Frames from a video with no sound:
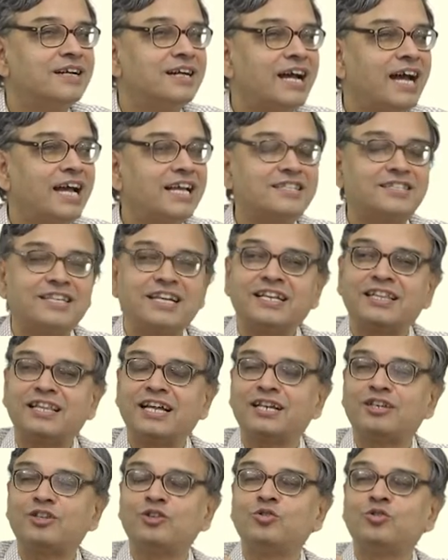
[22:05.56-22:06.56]
I said
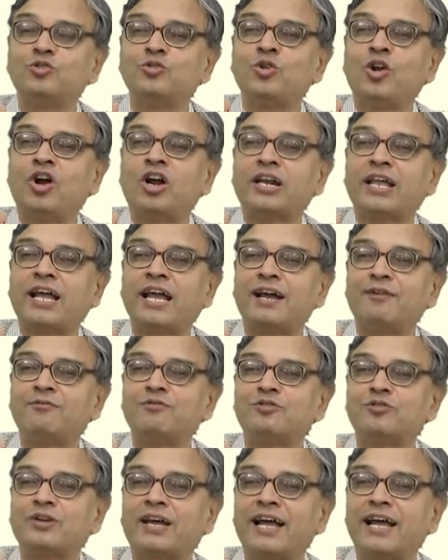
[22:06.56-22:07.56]
that you do not have
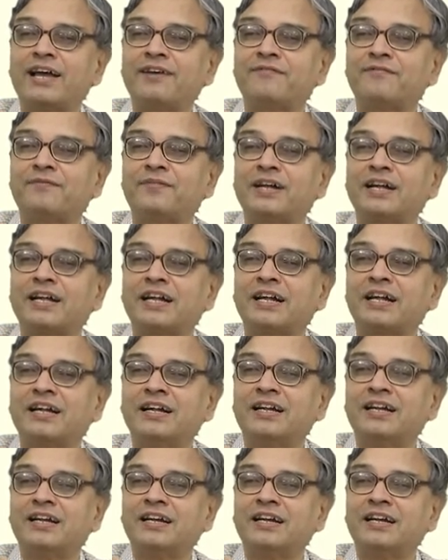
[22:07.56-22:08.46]
to have a